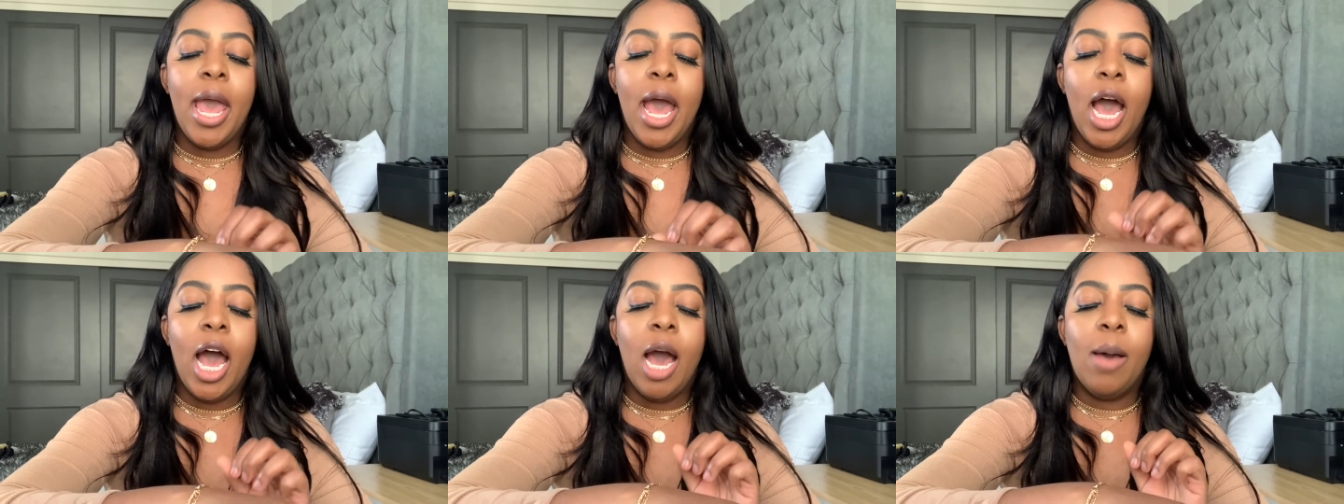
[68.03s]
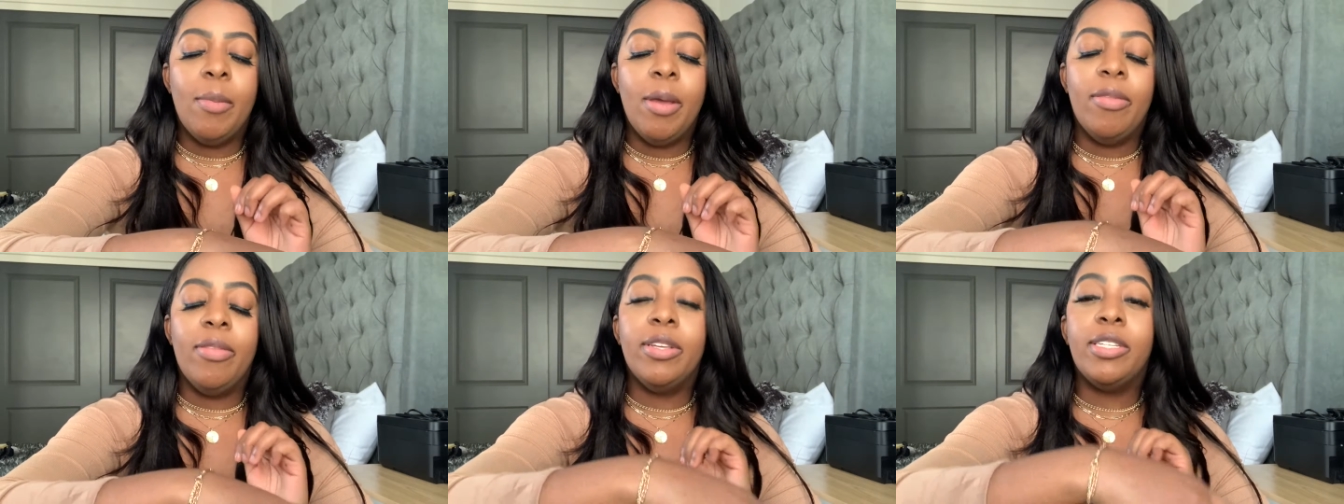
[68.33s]

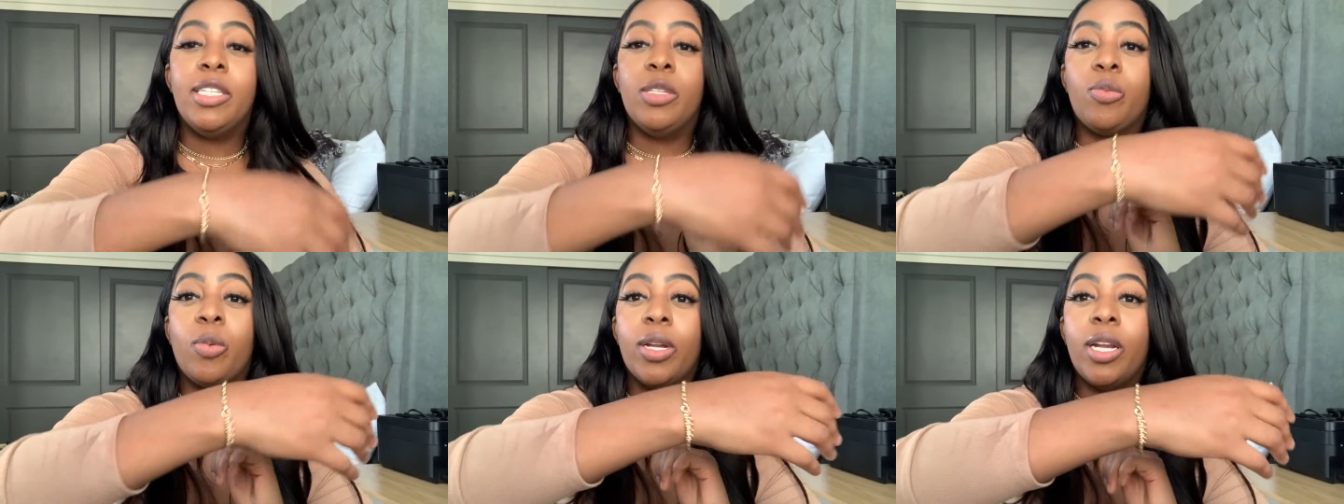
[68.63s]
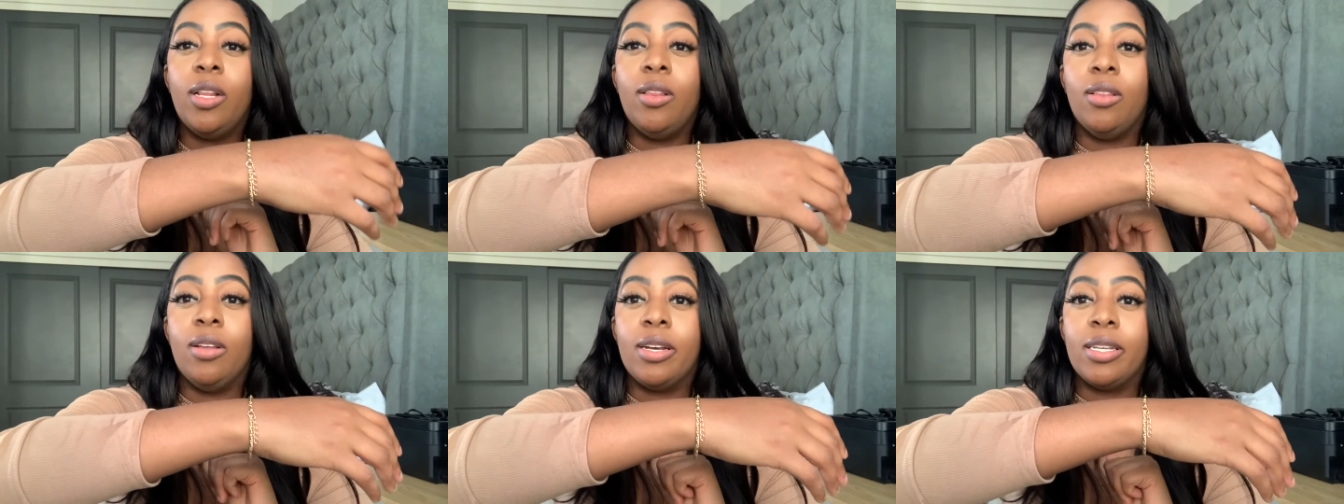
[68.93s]
Um, and this is what
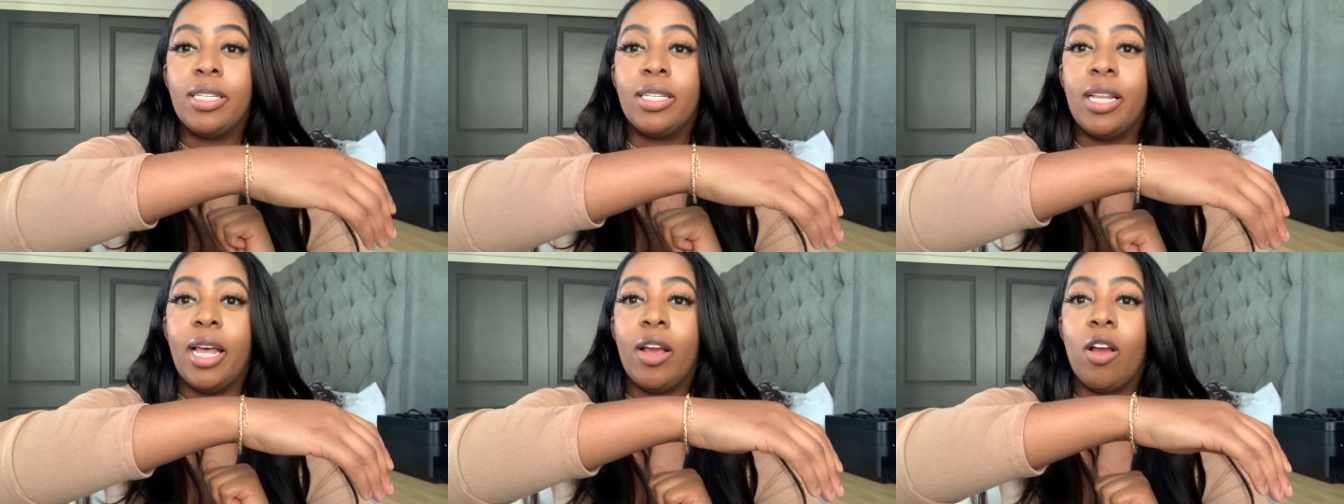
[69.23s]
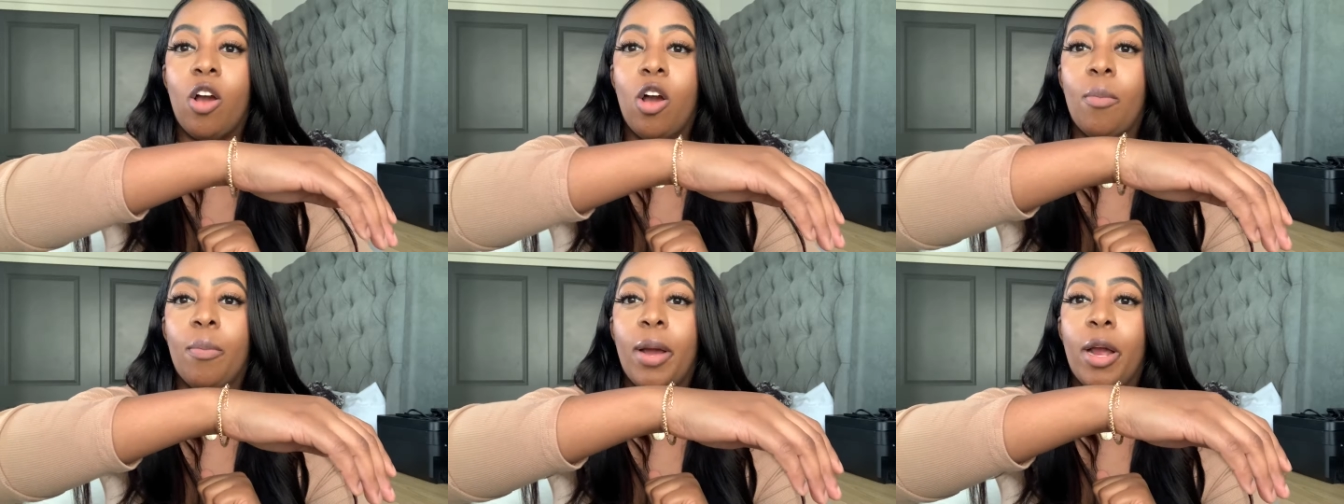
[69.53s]
it looks like
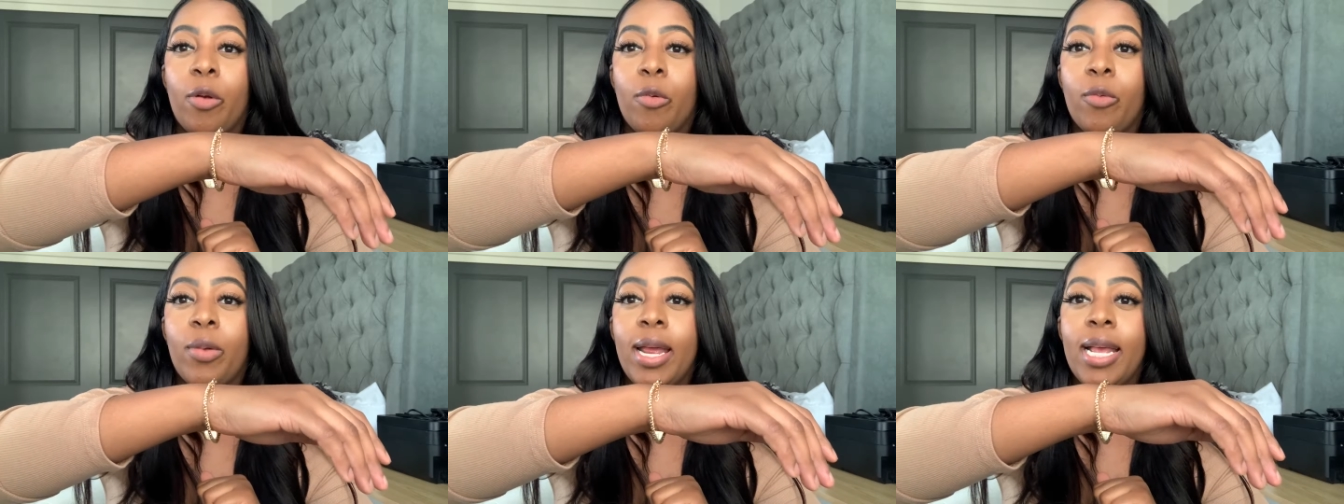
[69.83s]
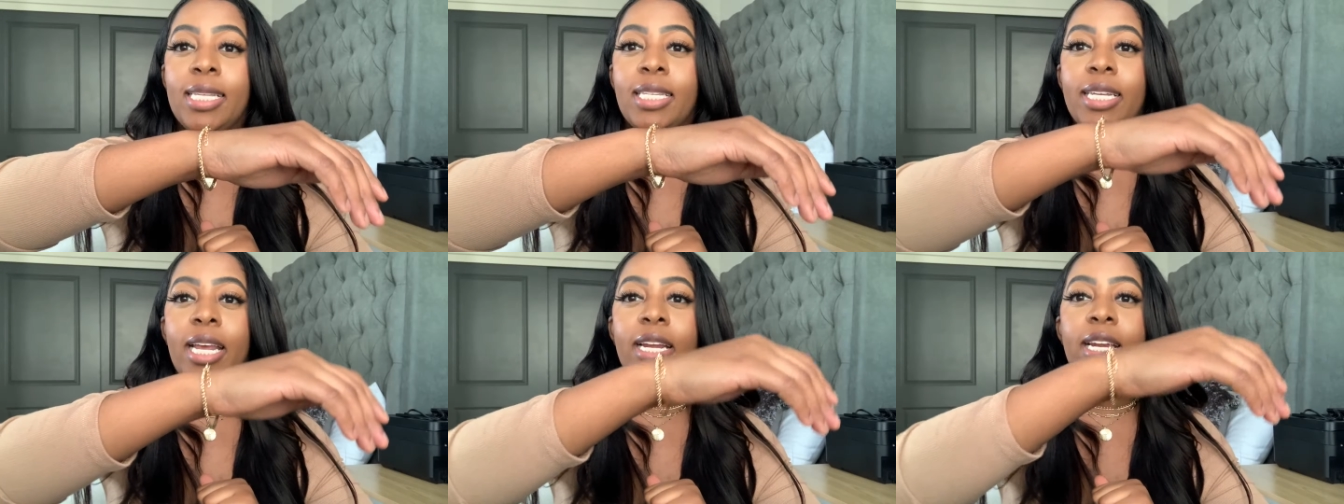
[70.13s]
on my
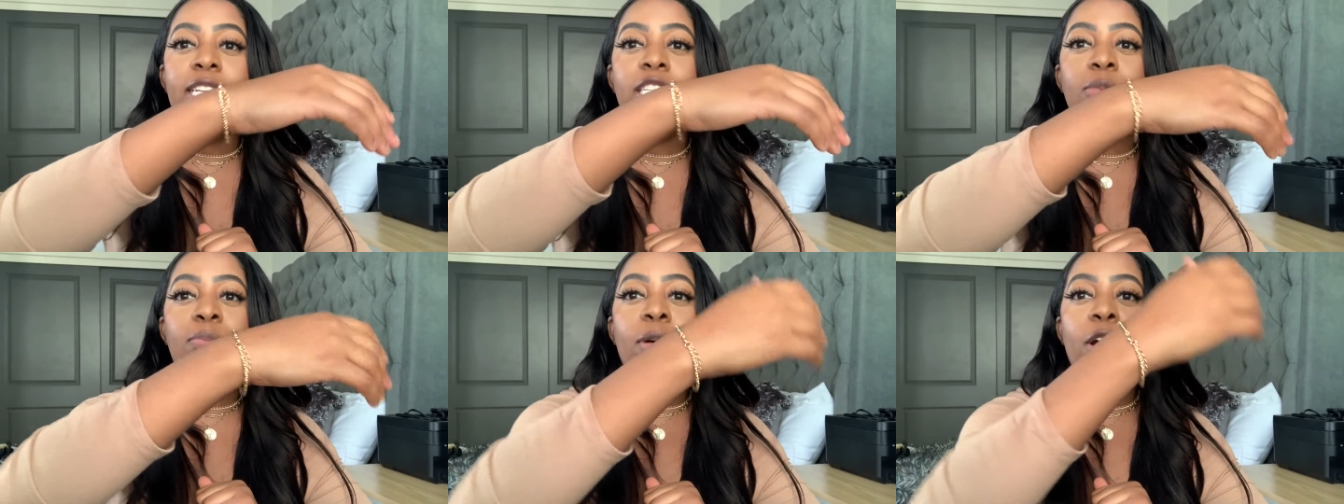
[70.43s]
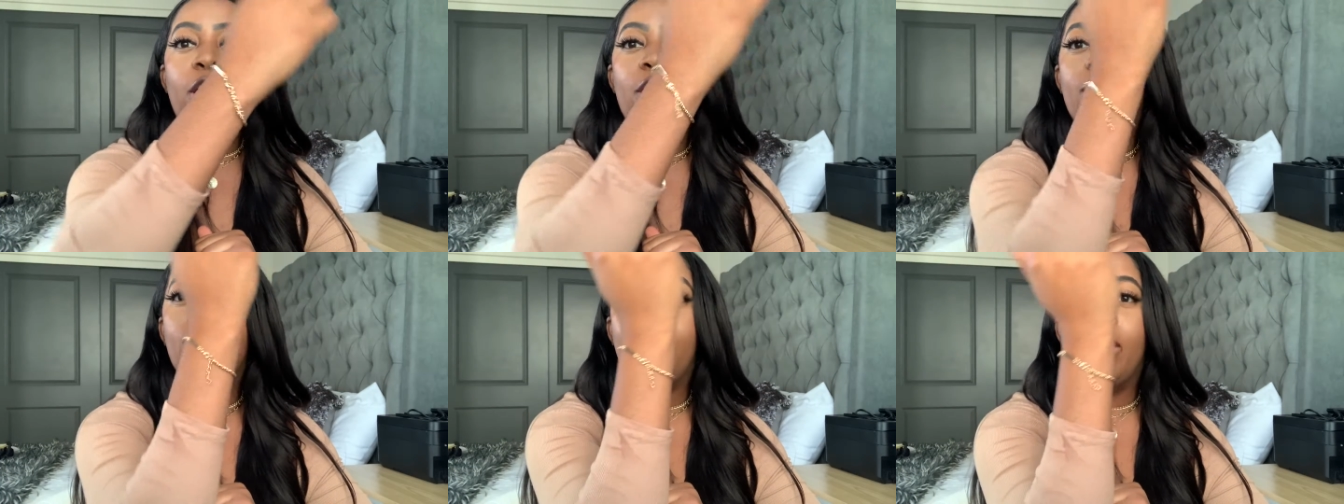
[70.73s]
wrist and it's
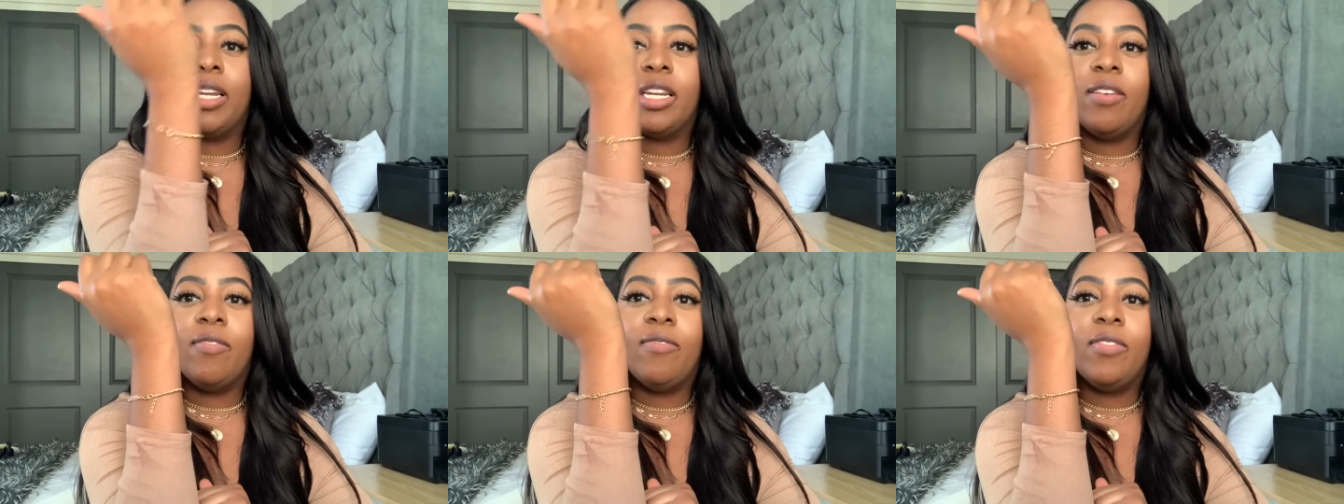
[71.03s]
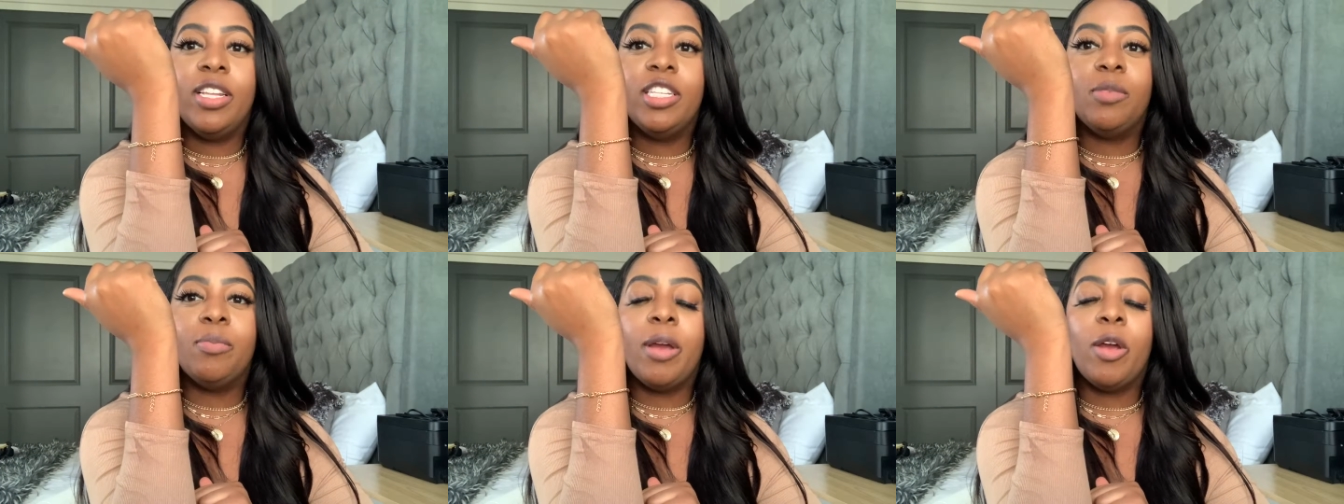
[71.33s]
perfect. It
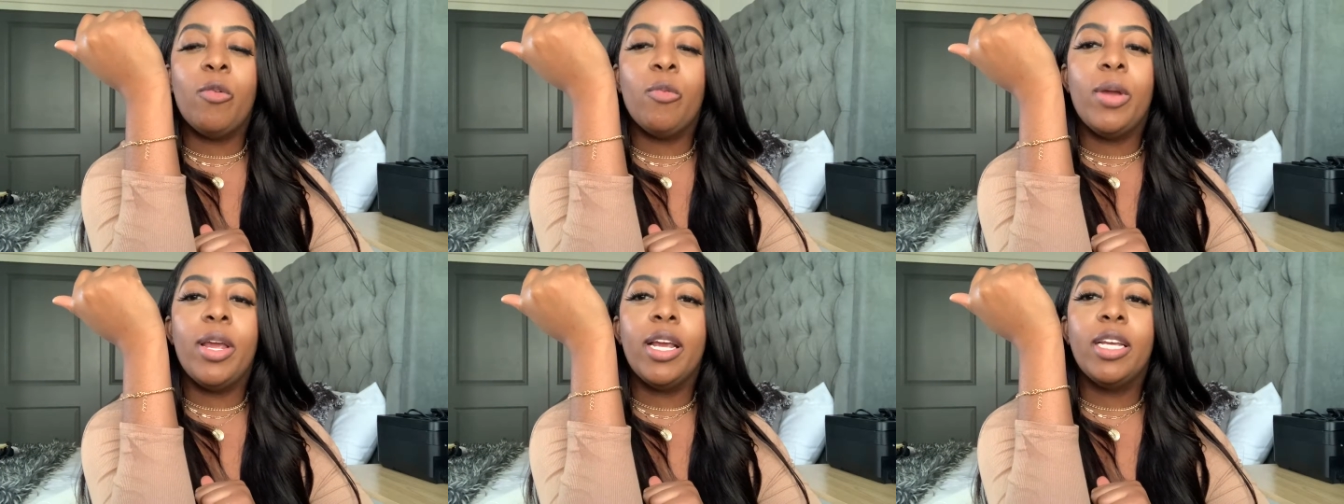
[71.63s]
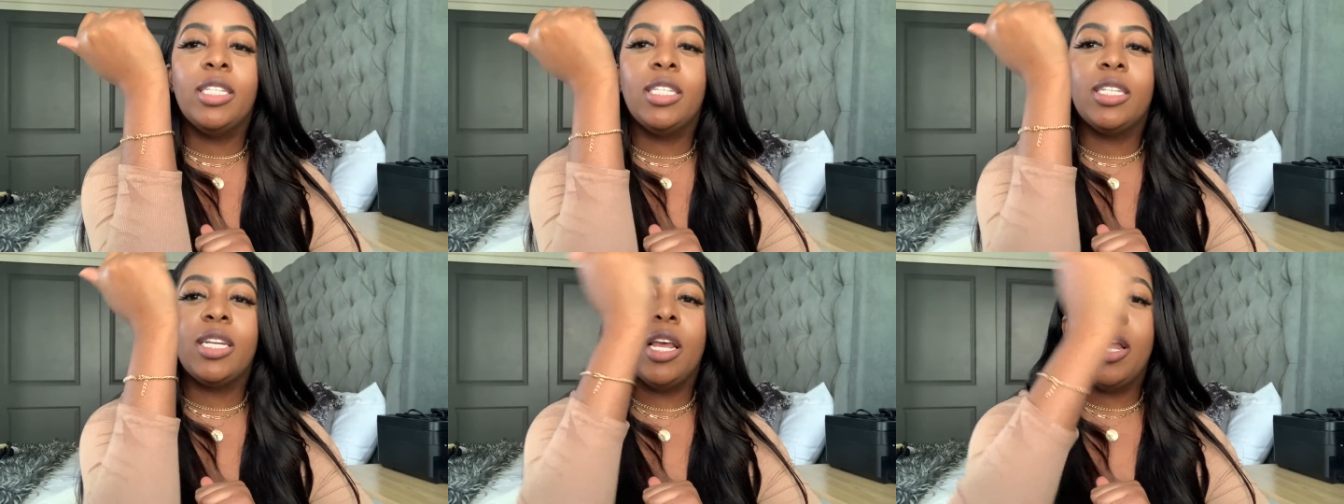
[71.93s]
fits my
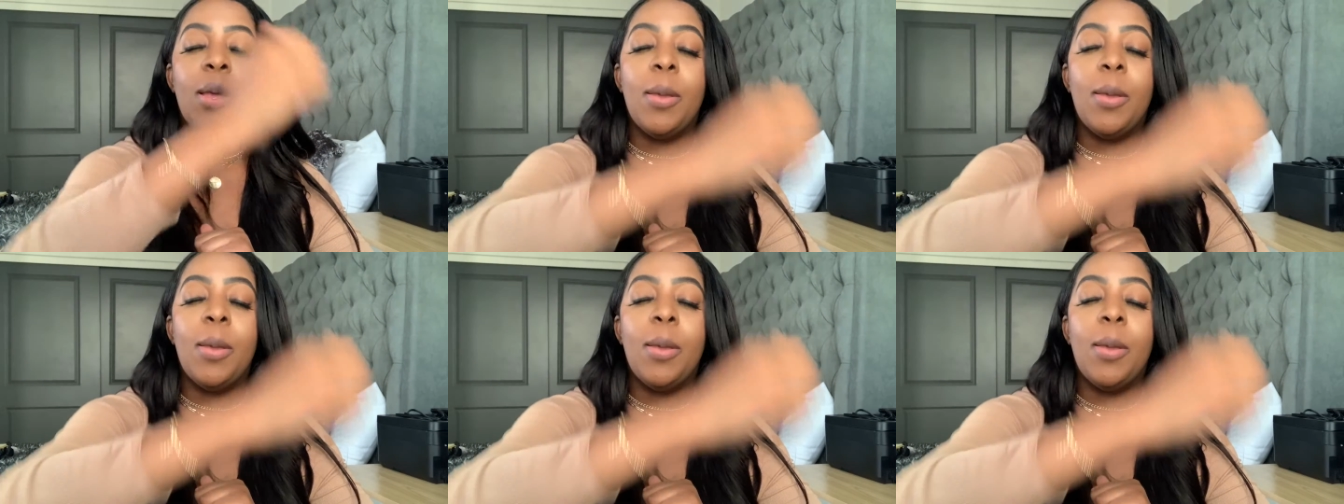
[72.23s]
wrist